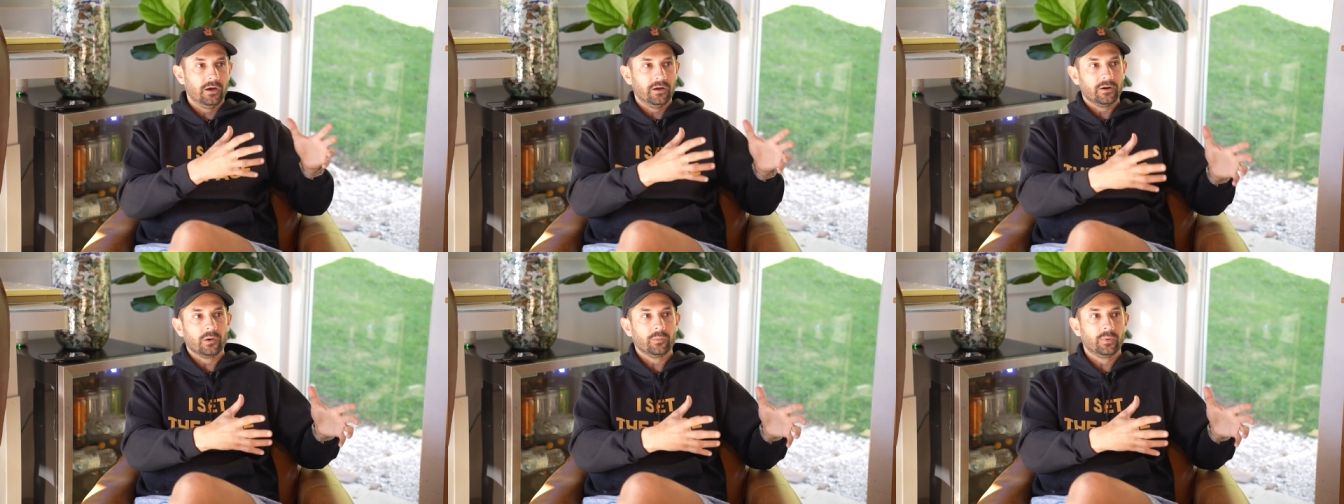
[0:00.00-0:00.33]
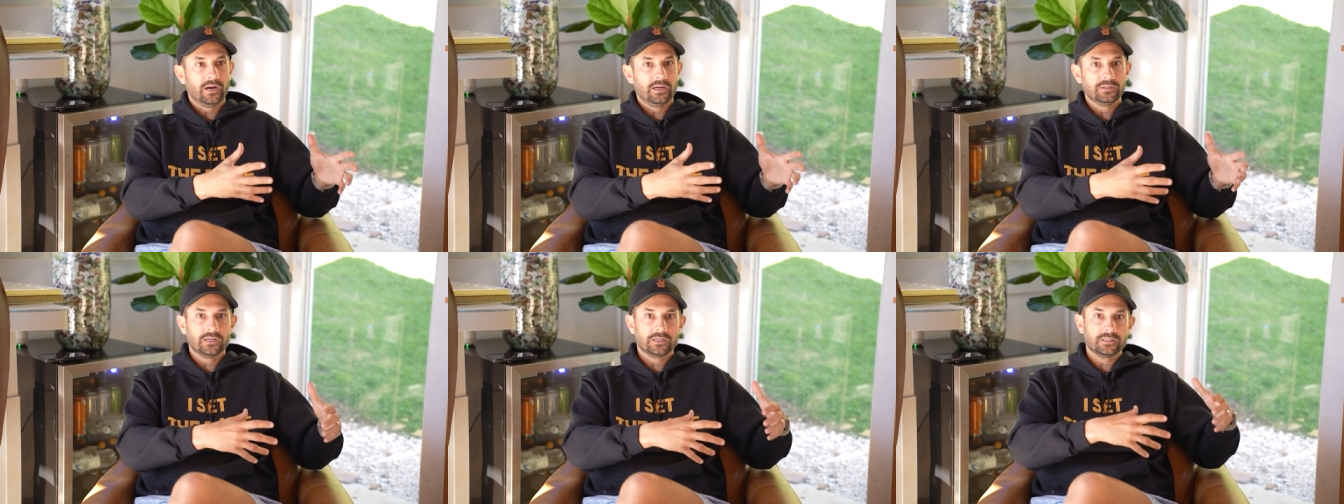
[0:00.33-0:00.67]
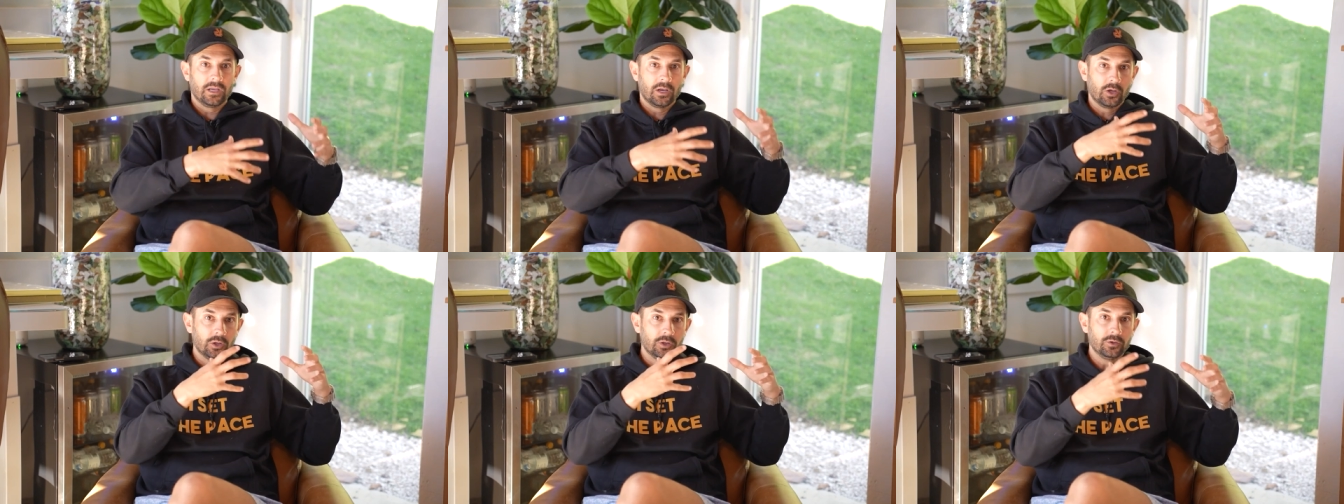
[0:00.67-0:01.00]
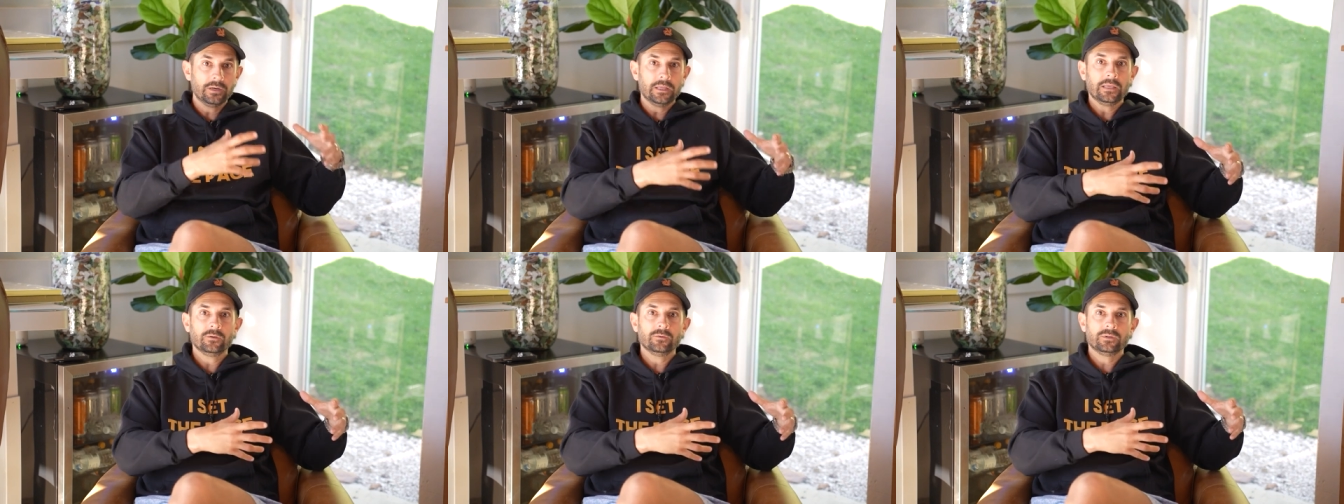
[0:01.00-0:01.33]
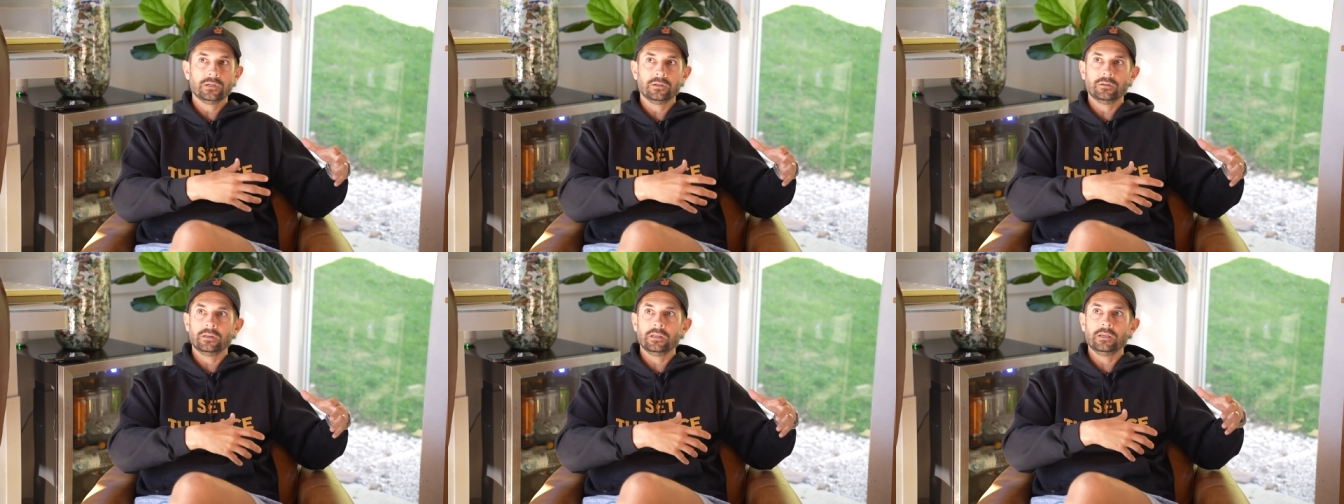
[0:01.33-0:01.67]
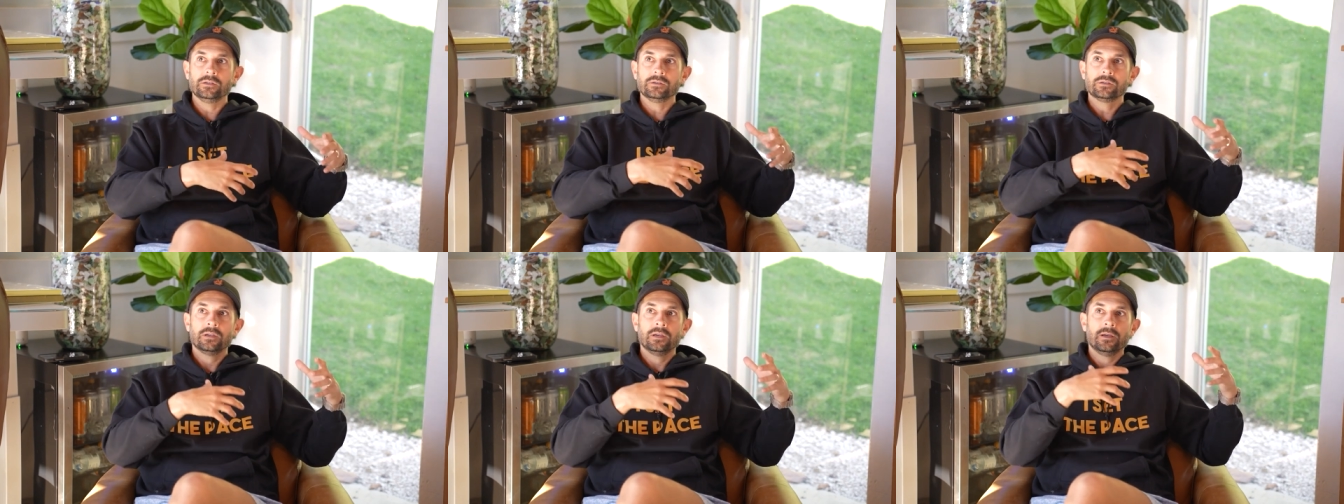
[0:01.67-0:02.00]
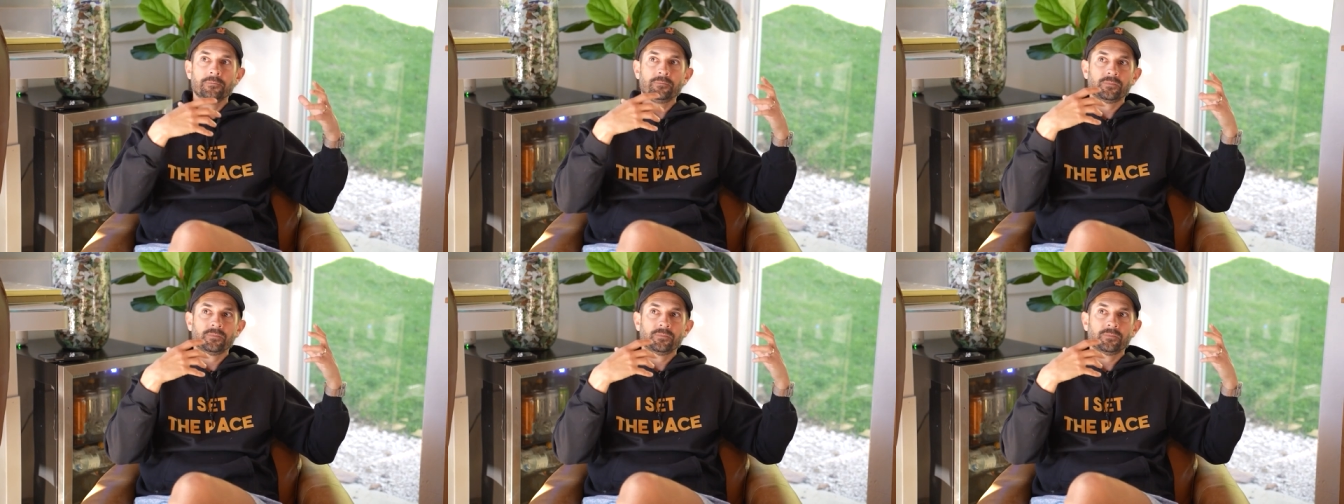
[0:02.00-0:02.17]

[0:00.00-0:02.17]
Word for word: on our projects, including utilities,